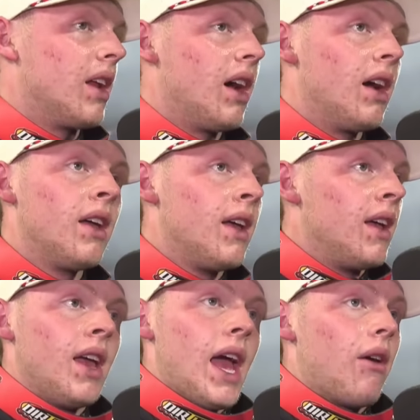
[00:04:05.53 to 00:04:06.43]
Uh,
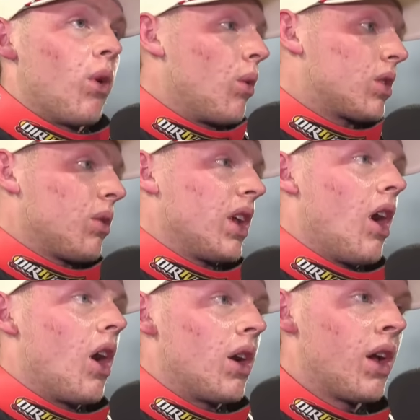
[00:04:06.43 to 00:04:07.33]
everyone worked really
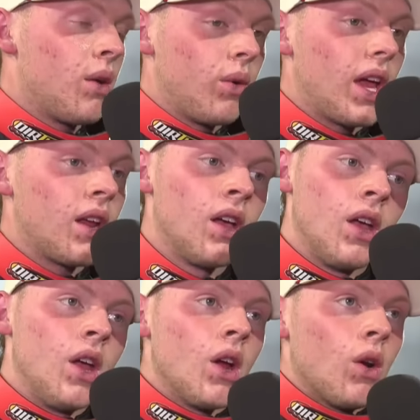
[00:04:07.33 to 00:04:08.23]
hard. We had
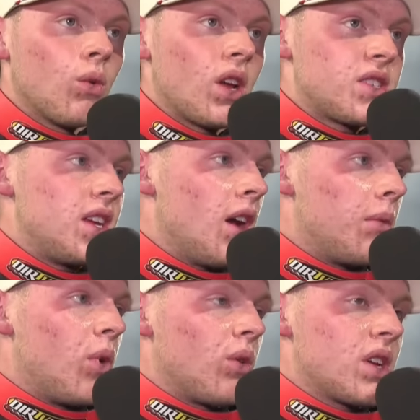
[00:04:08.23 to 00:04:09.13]
Rusty on
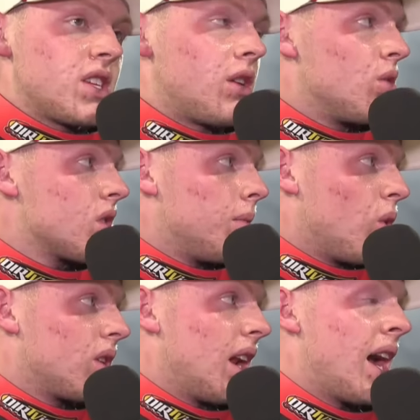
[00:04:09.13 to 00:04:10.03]
board, Rusty Coons on
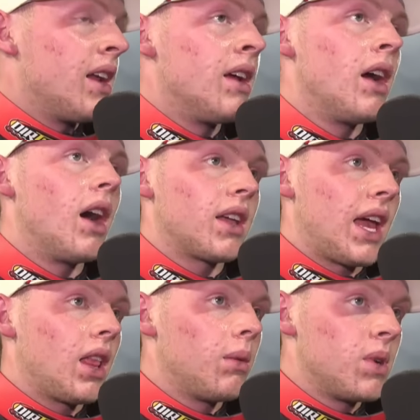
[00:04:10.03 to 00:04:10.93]
board tonight. Uh,
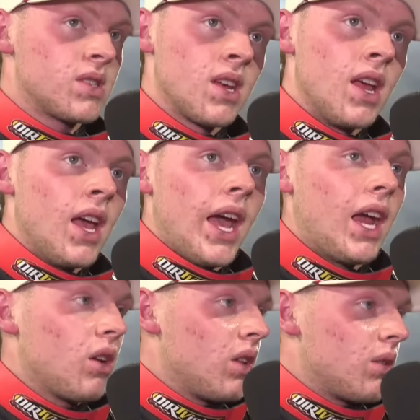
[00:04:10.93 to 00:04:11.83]
Caleb was
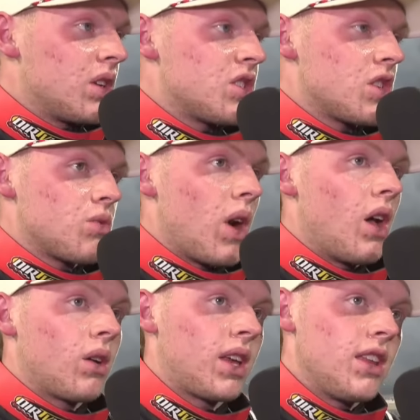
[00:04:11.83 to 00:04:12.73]
handling the wrenches as
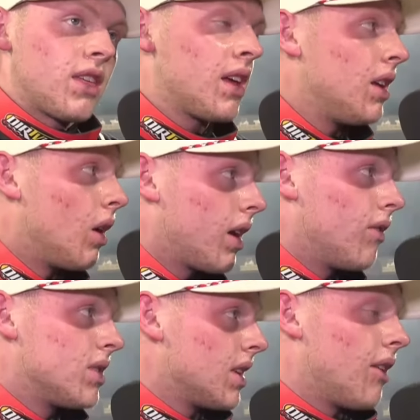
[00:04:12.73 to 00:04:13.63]
well. Keith, you know,
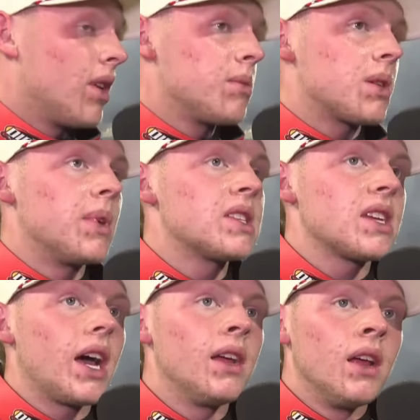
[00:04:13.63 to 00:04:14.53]
giving giving them some
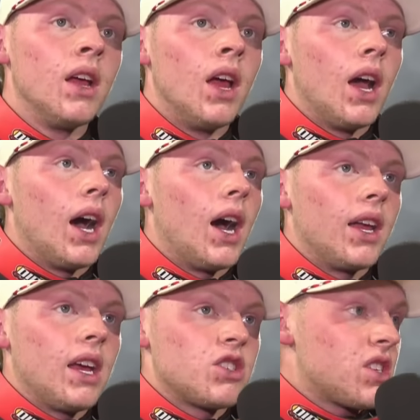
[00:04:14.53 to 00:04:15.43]
insight. Uh,
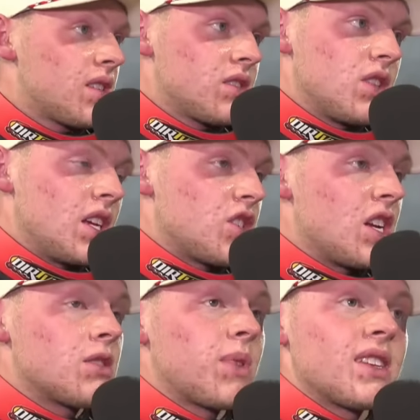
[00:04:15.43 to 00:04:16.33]
yeah, just they
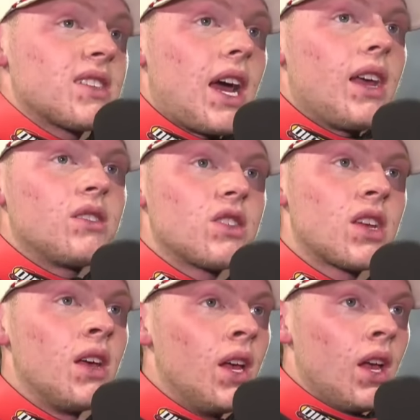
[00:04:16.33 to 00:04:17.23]
changed some things tonight,
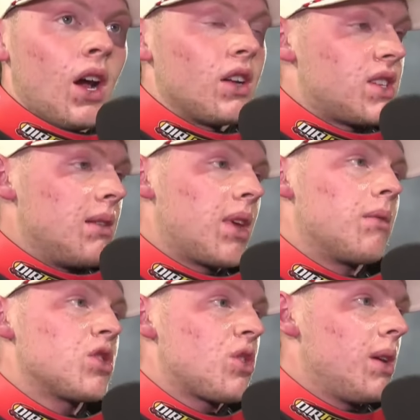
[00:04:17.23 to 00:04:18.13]
just on team
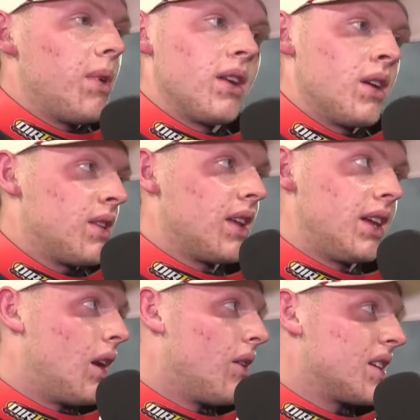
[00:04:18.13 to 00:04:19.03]
chemistry, but
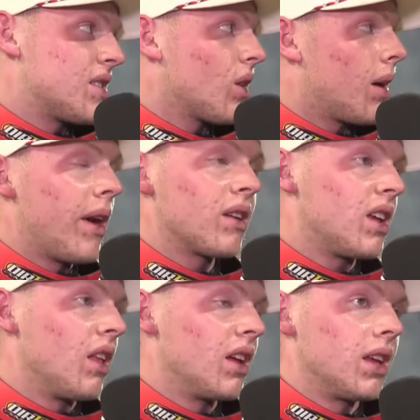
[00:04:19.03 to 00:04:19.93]
you know they still come out and
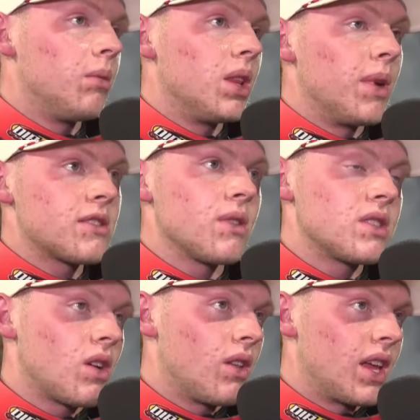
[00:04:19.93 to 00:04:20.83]
kill it and give me the best
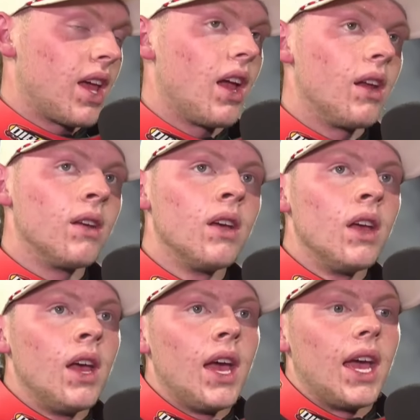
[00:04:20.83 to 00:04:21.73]
race car they can,
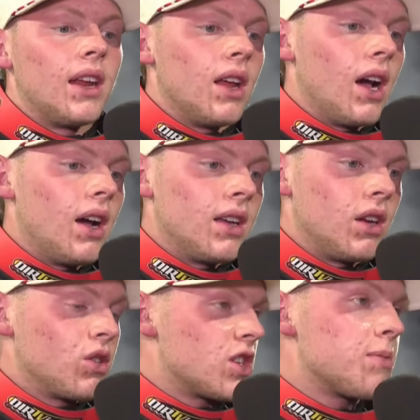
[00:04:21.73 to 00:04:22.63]
and uh, you
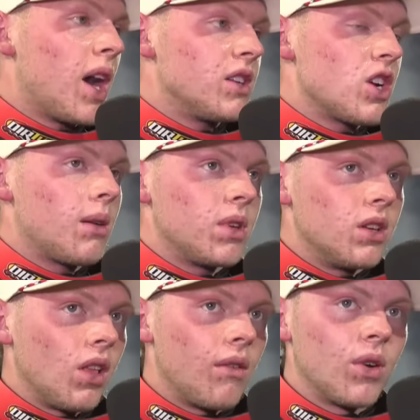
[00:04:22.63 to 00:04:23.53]
know it's just my job to
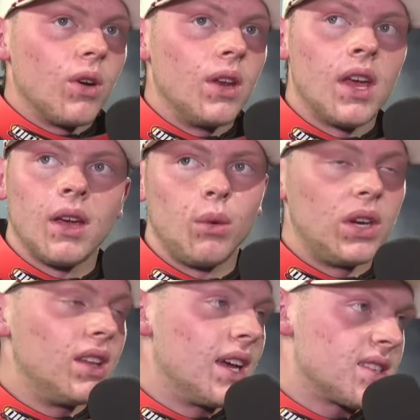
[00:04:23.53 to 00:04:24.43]
deliver, and we
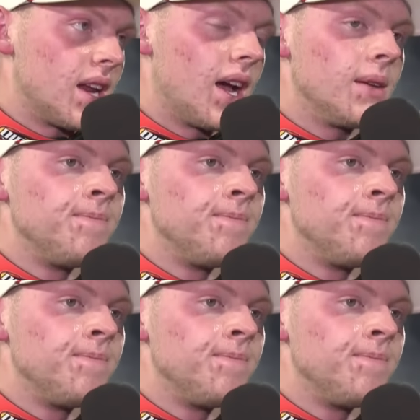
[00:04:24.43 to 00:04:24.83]
did that tonight.